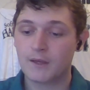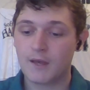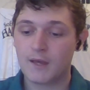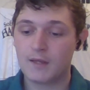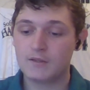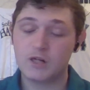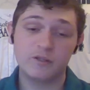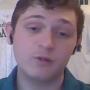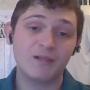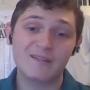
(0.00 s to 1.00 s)
And you know,
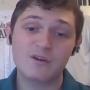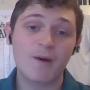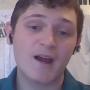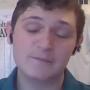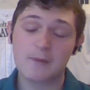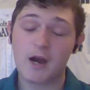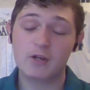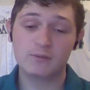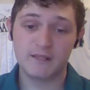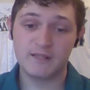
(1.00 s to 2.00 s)
you like Tobias
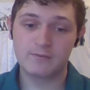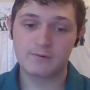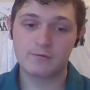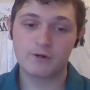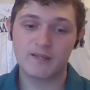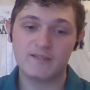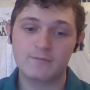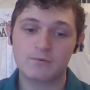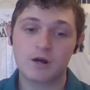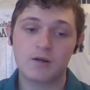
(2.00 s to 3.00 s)
Myers, what he's
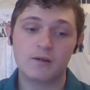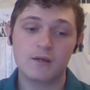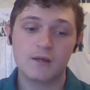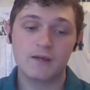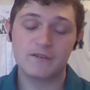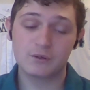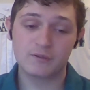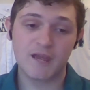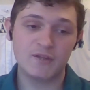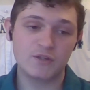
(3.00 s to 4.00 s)
brung in this
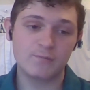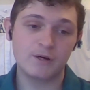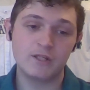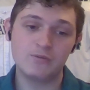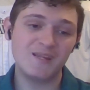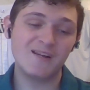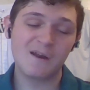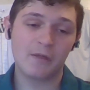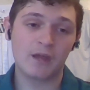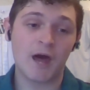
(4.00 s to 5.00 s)
rotation, but you needed
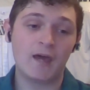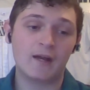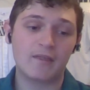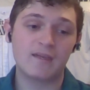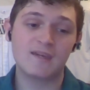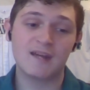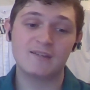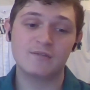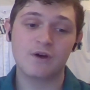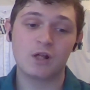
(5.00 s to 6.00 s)
another guy, and I think getting
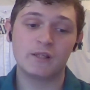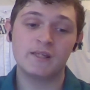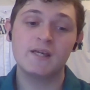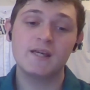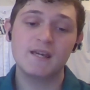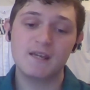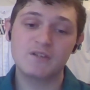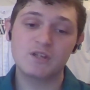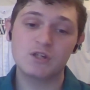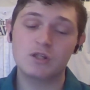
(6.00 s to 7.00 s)
Savali is
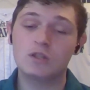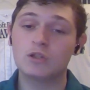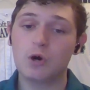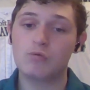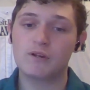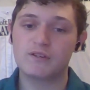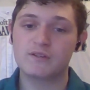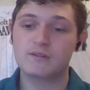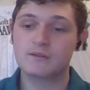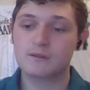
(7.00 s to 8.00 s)
a good low
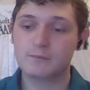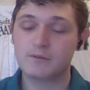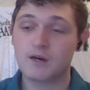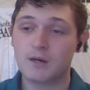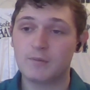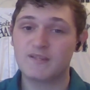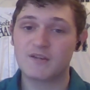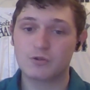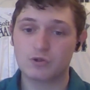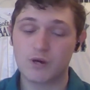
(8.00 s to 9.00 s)
risk
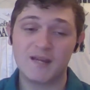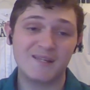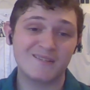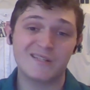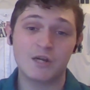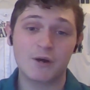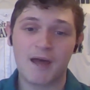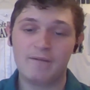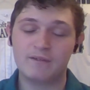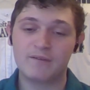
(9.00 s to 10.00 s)
potential trade. He has a year and a
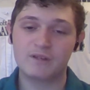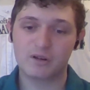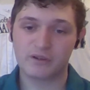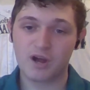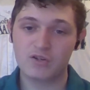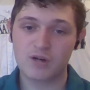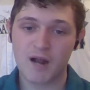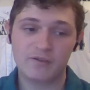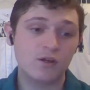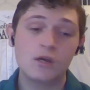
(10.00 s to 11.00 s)
half left on his
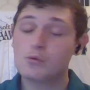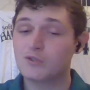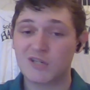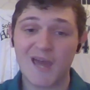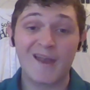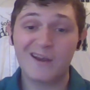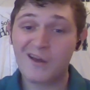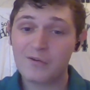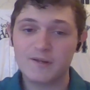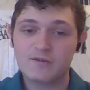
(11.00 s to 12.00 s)
contract, which again,
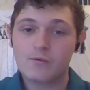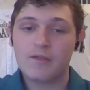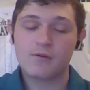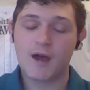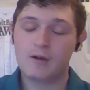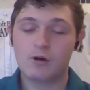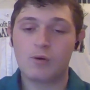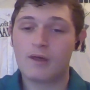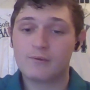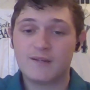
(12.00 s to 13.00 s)
another reason why I don't know
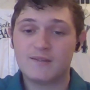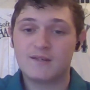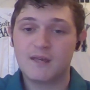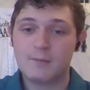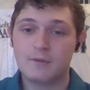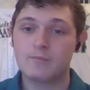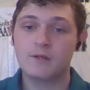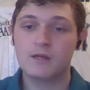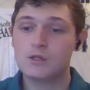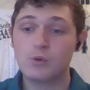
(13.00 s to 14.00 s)
why the Rays didn't keep him.
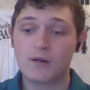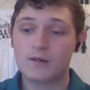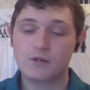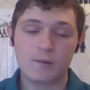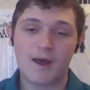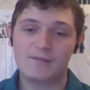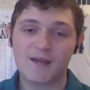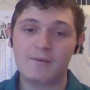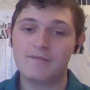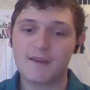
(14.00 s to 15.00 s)
You had a good amount of
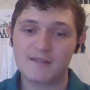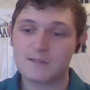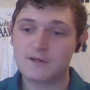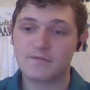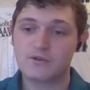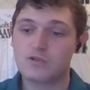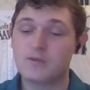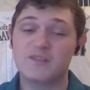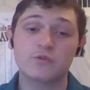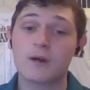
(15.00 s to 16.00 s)
time to fix him, and if you're supposed to
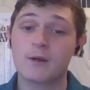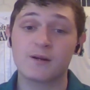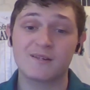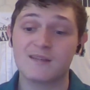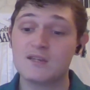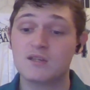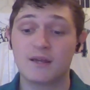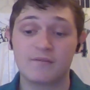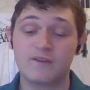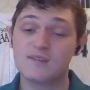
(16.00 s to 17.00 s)
be this great organization
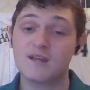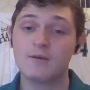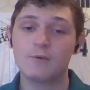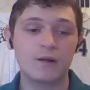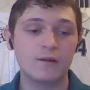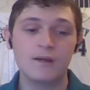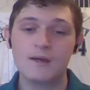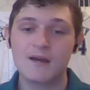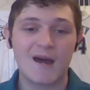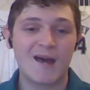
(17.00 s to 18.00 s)
that can fix anyone,
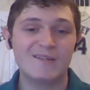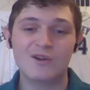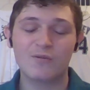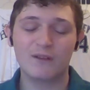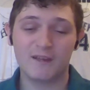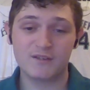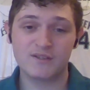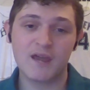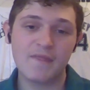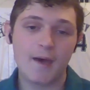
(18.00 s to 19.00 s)
I just don't really
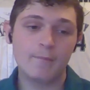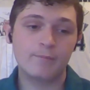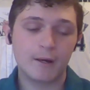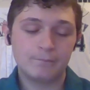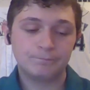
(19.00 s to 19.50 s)
understand that. But